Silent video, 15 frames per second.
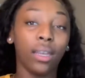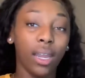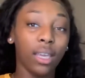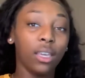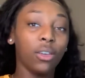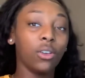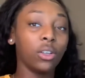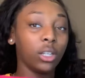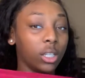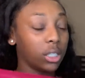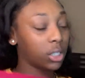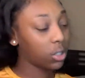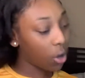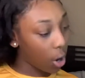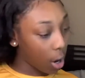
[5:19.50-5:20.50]
give you a little
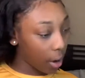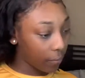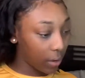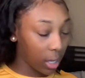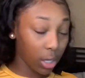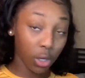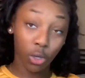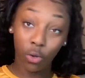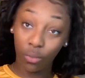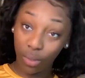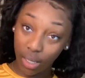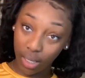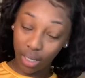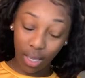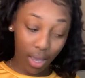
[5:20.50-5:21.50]
scarf, they give you a
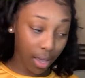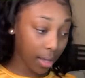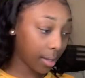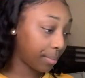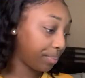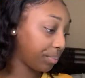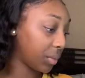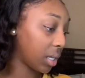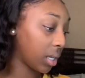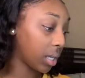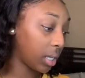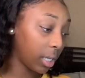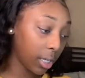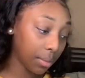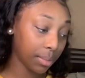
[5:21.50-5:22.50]
wig cap,
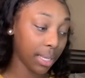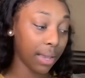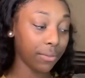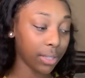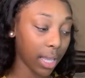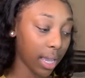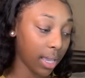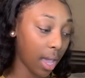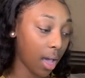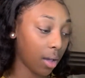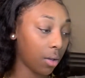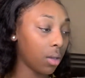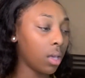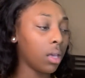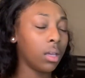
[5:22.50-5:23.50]
clips, everything,
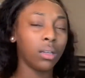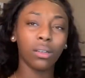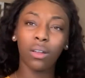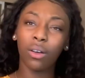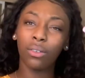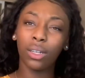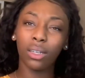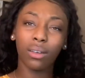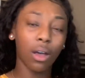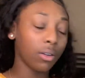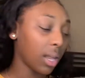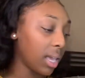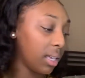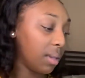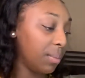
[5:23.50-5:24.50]
y'all. No, they
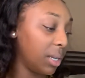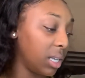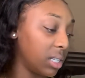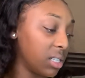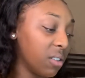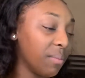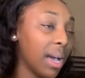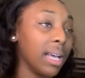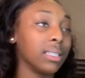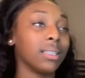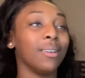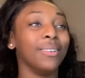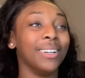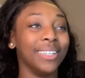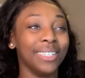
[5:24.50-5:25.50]
ain't give me these, never mind.
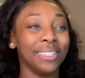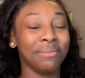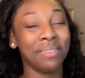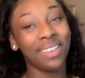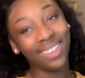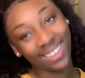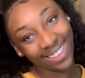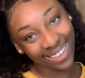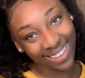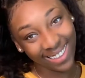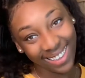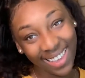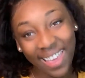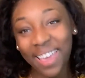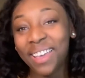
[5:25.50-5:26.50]
So
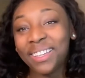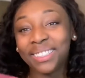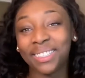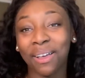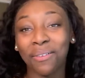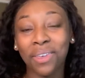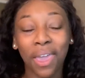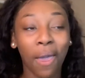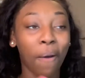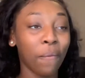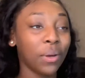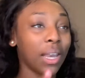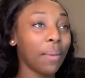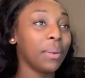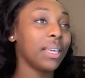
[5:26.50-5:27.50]
so yeah,
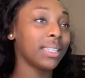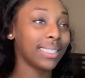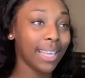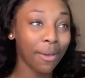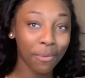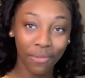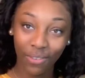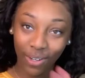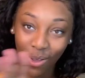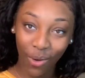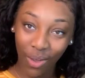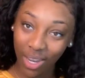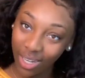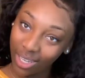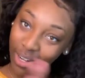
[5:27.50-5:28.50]
with that being said, we're finna go
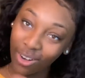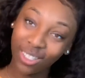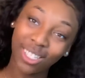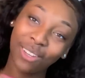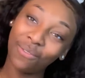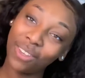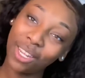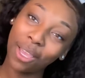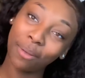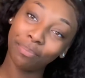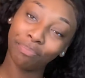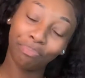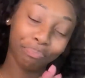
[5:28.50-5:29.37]
ahead and get on to the video.